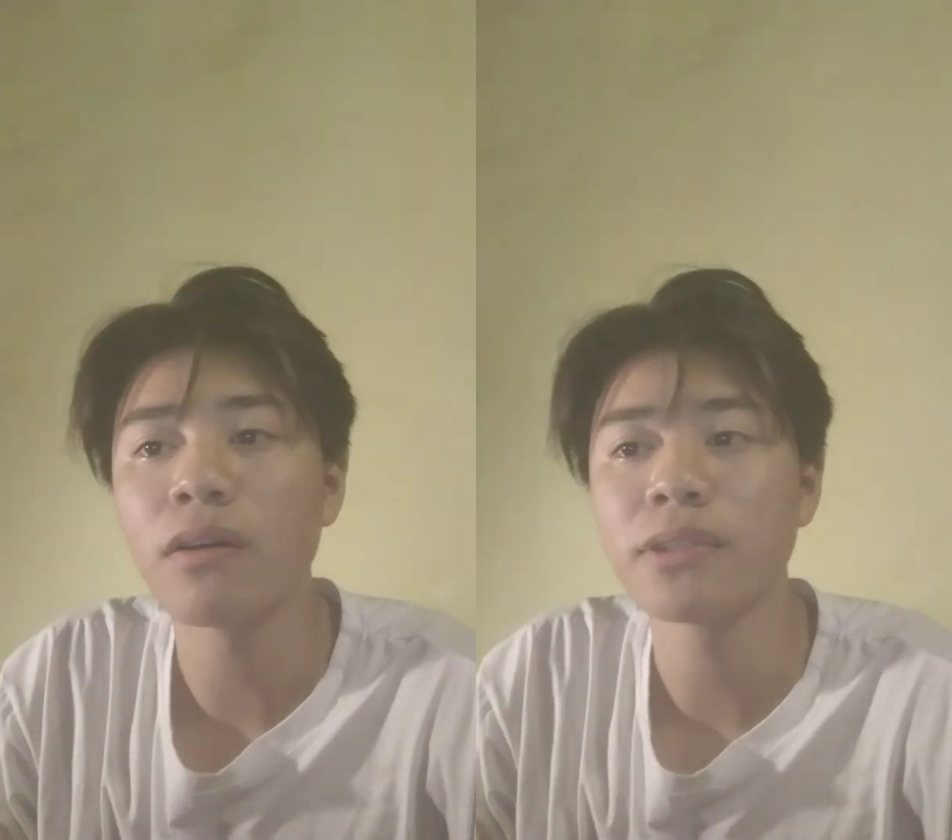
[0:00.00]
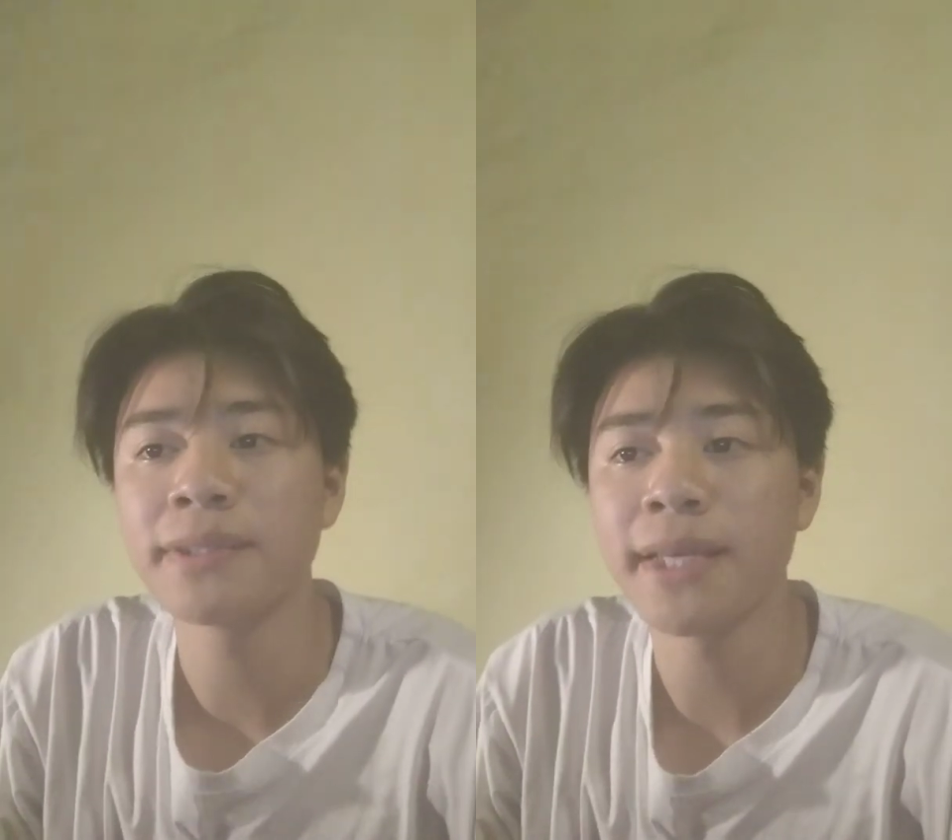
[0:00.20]

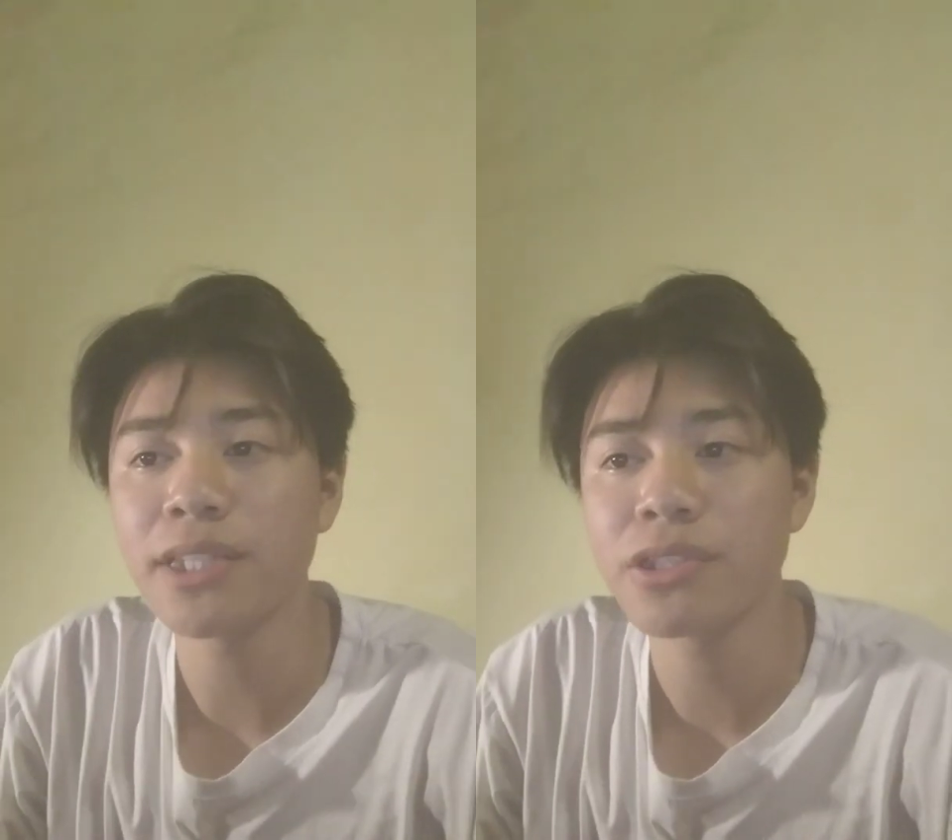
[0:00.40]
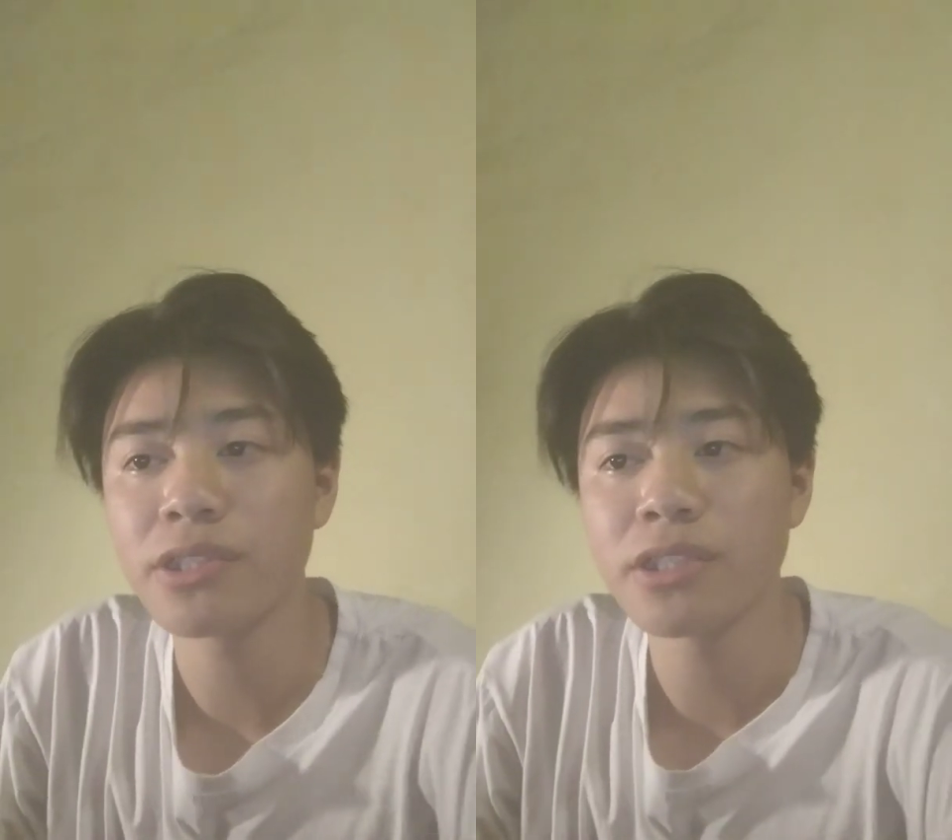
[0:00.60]
or
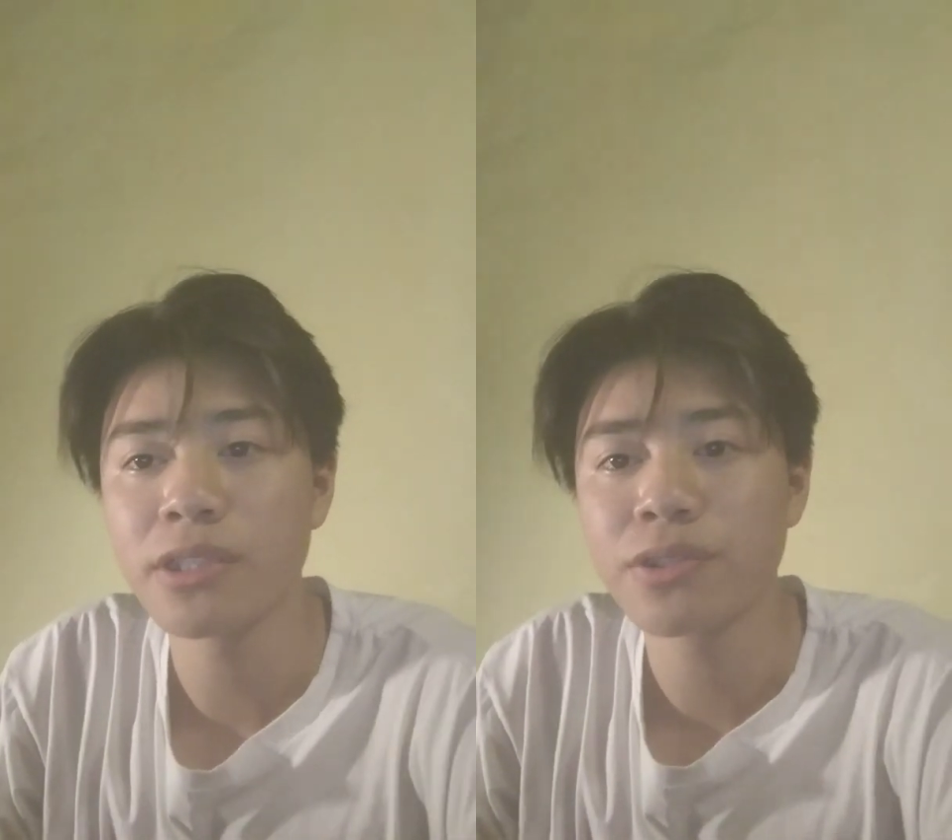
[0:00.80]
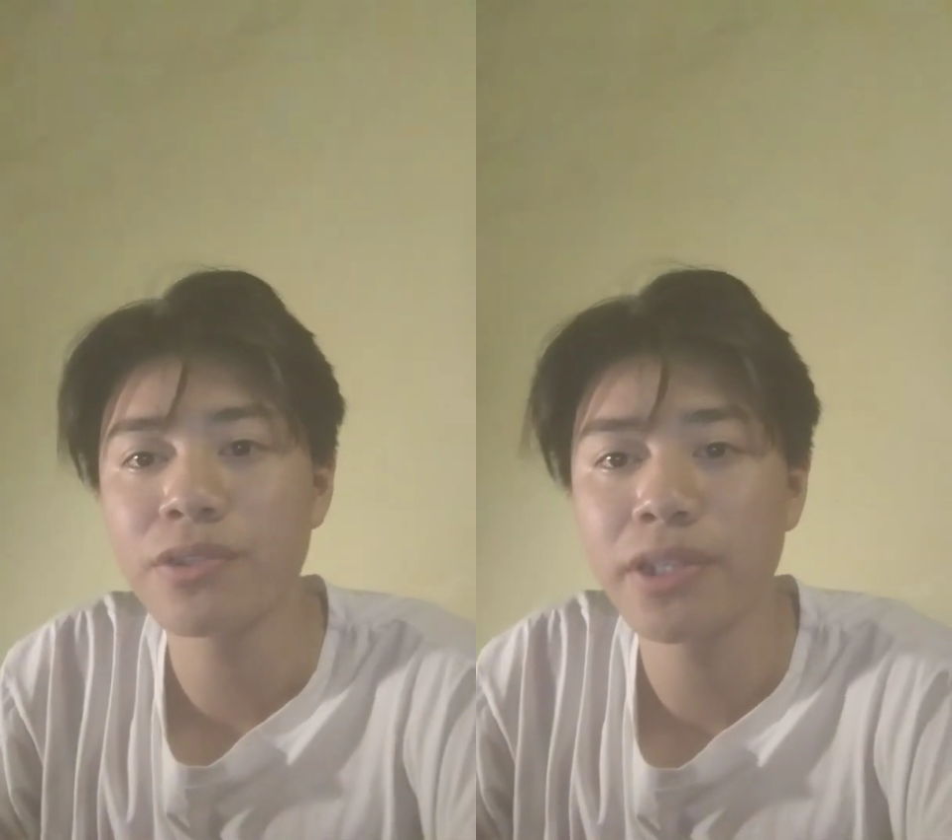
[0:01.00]
tension in
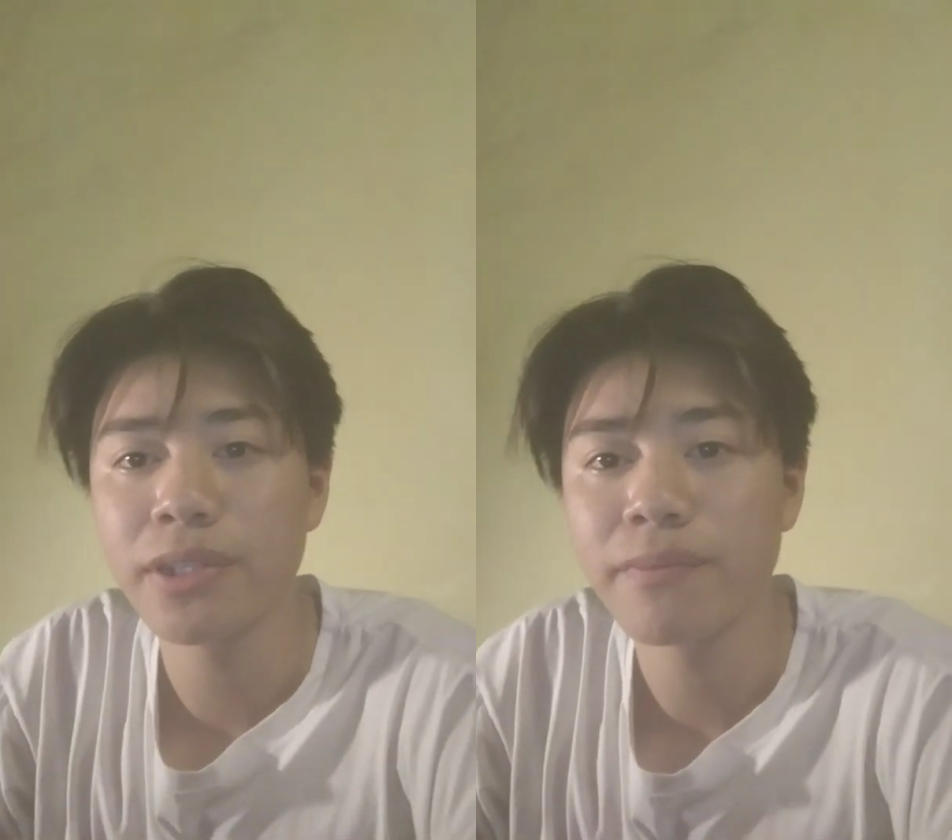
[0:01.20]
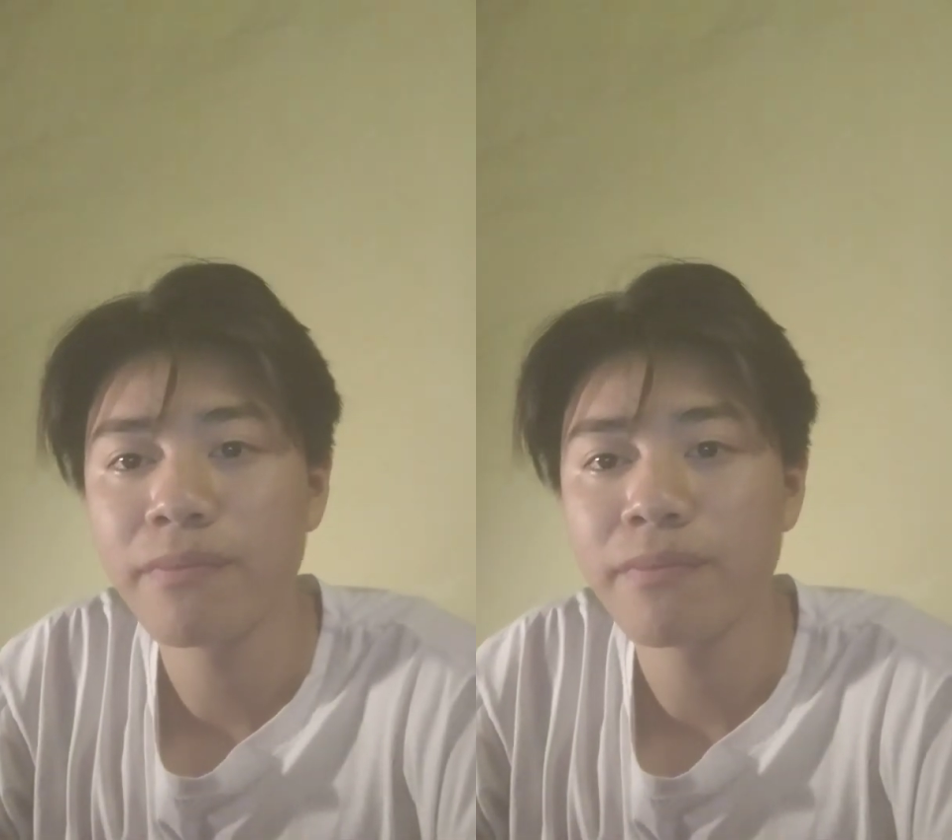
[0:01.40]
the string.